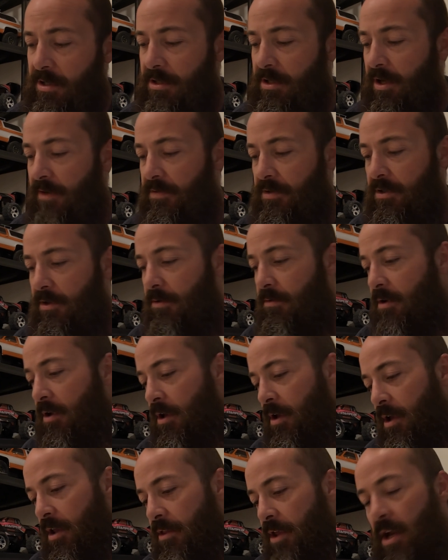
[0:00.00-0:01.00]
stuff. So
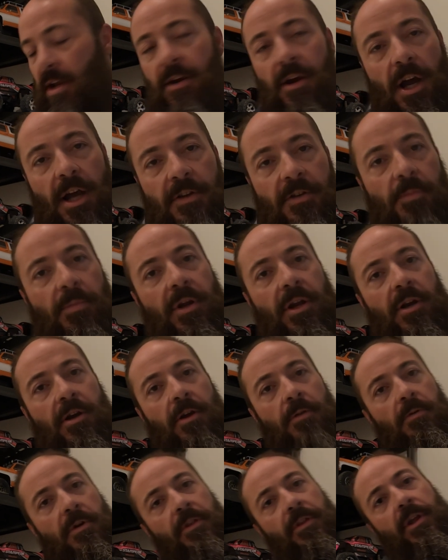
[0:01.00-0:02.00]
thank you guys for being
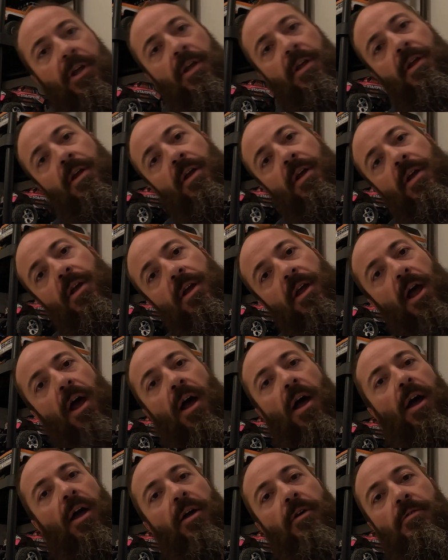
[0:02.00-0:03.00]
good with it.
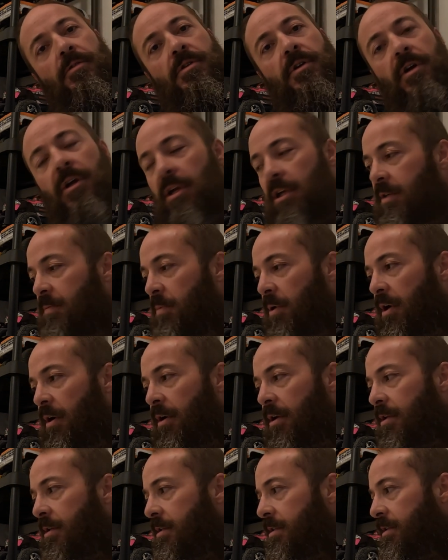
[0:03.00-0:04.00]
It was a good
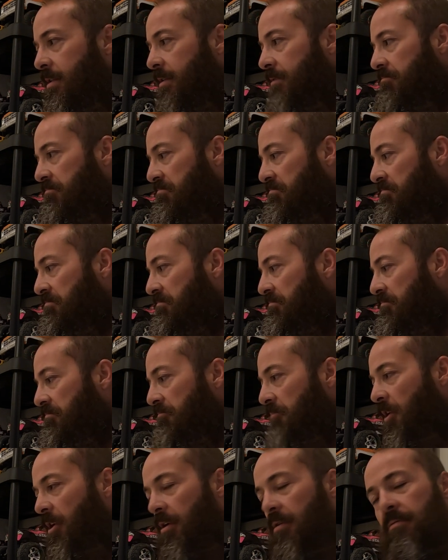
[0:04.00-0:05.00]
experience.
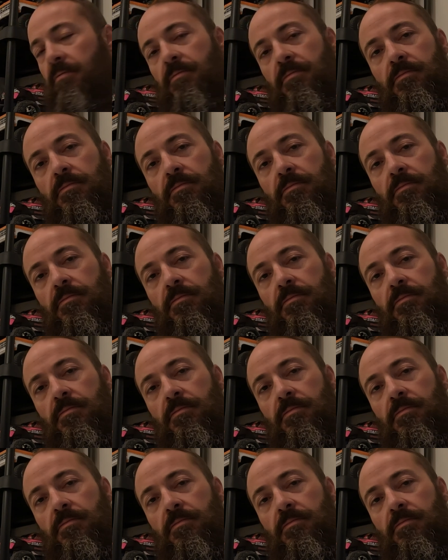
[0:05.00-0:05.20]
Yeah.